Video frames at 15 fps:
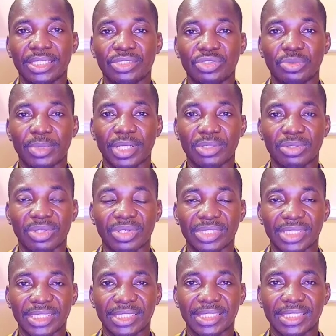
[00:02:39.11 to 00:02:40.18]

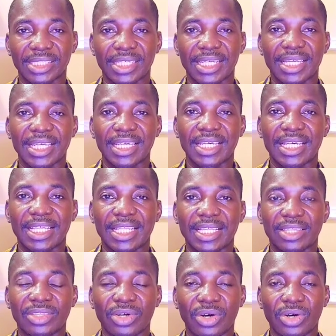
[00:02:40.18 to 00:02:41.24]
tuberculosis.
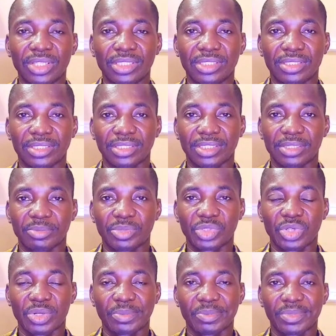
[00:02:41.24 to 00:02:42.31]
The third
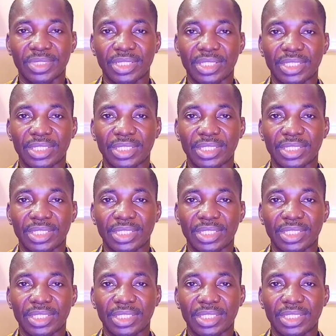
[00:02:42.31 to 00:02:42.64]
symptom